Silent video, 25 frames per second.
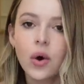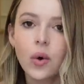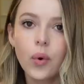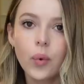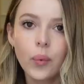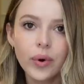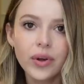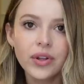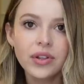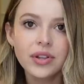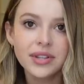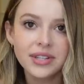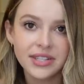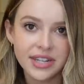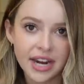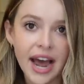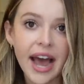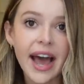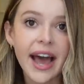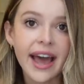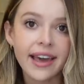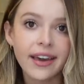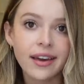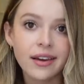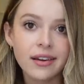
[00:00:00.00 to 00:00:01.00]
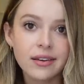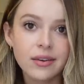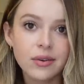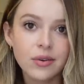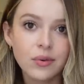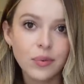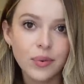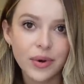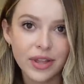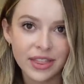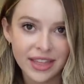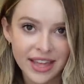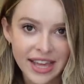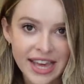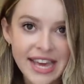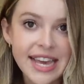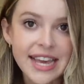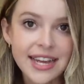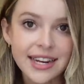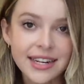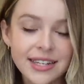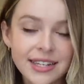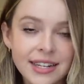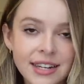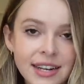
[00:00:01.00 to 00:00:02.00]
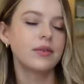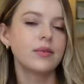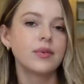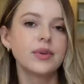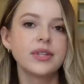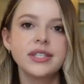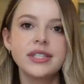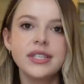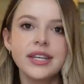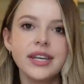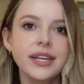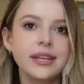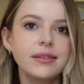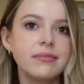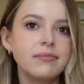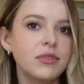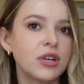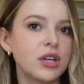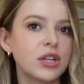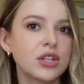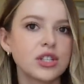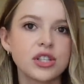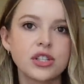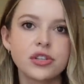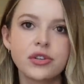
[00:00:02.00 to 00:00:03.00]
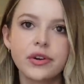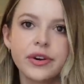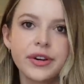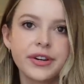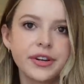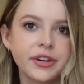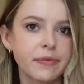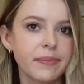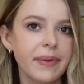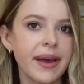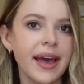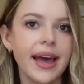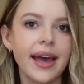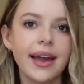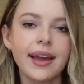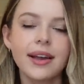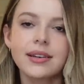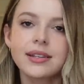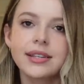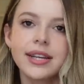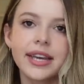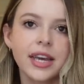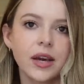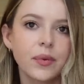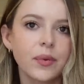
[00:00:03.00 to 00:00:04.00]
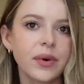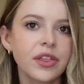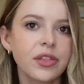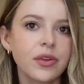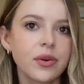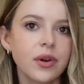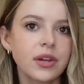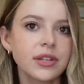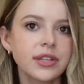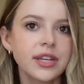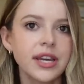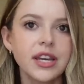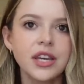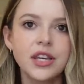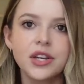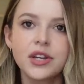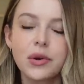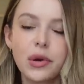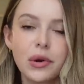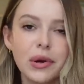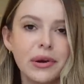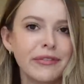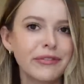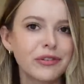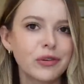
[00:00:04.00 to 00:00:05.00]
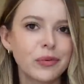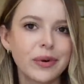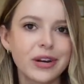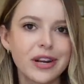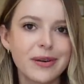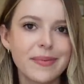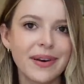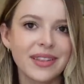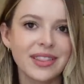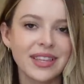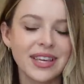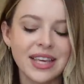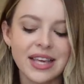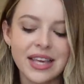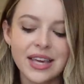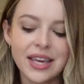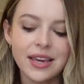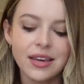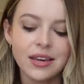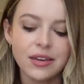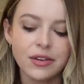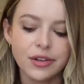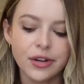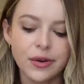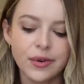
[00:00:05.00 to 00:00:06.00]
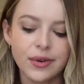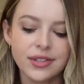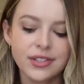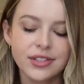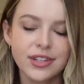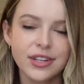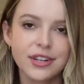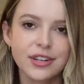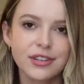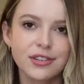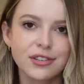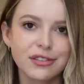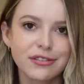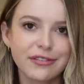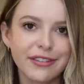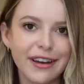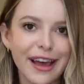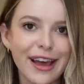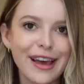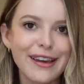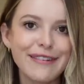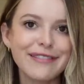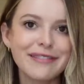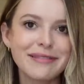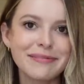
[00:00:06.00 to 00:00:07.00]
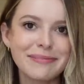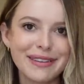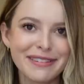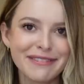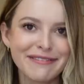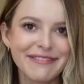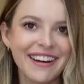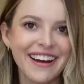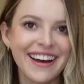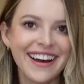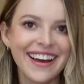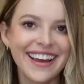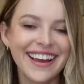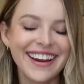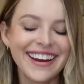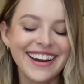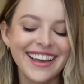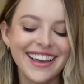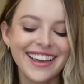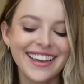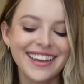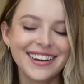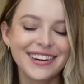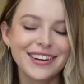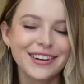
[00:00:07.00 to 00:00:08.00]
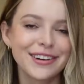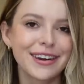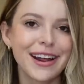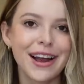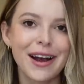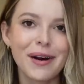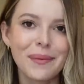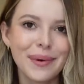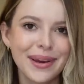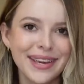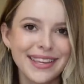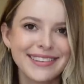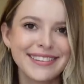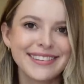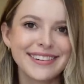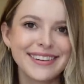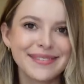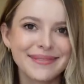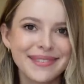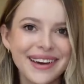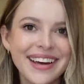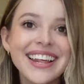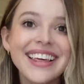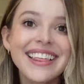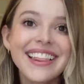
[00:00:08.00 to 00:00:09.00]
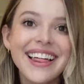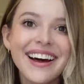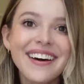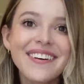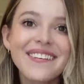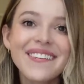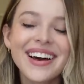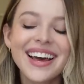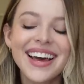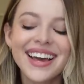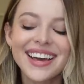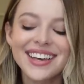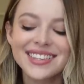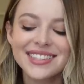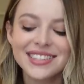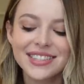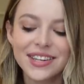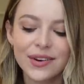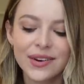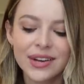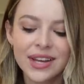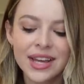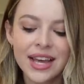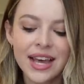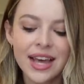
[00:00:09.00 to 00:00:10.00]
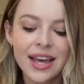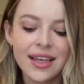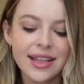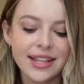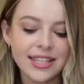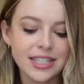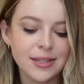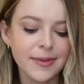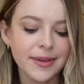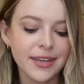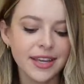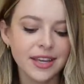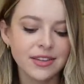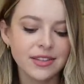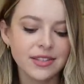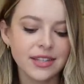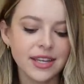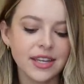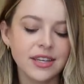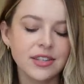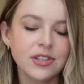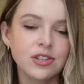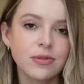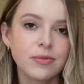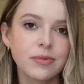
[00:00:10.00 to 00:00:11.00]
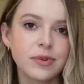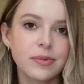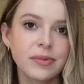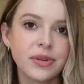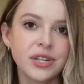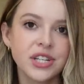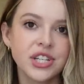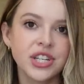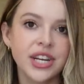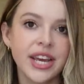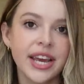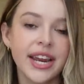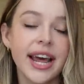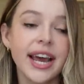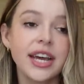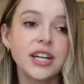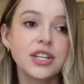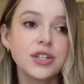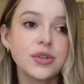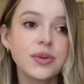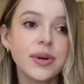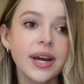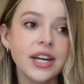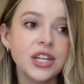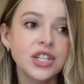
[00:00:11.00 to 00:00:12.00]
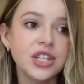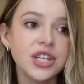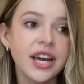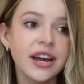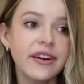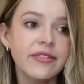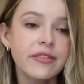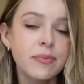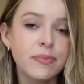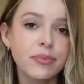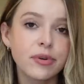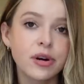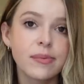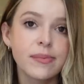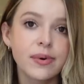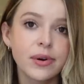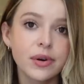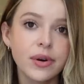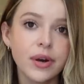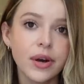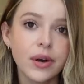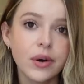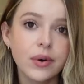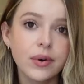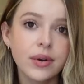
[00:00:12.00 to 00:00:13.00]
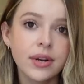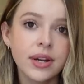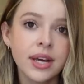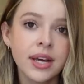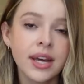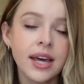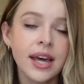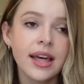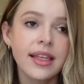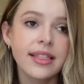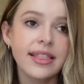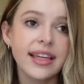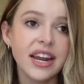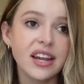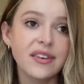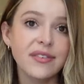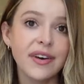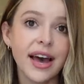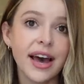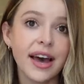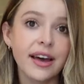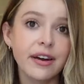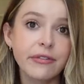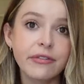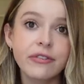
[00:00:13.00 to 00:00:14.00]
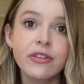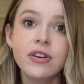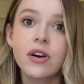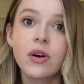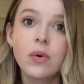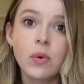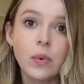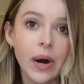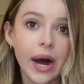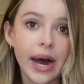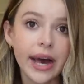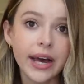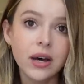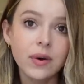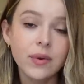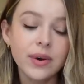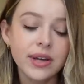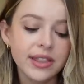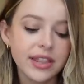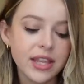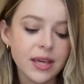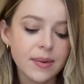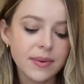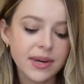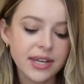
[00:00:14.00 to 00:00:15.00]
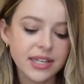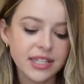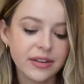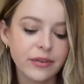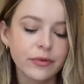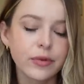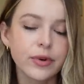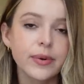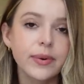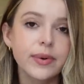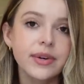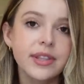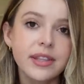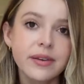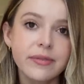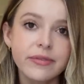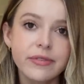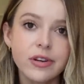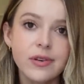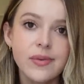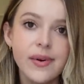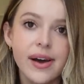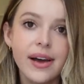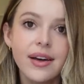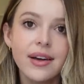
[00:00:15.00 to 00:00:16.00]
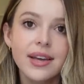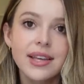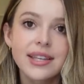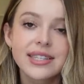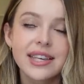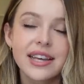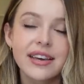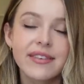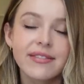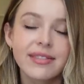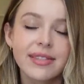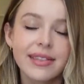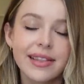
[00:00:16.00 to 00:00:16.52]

will die with heat. With seed, you just throw it in your bag, take it with you all day. You don't have to worry about the heat. You know it's going to survive and be fine, and you're not wasting money that way. So that's something else I super appreciate. I do actually have a promo code that I've had for a while with them because I've worked with them for a while because I've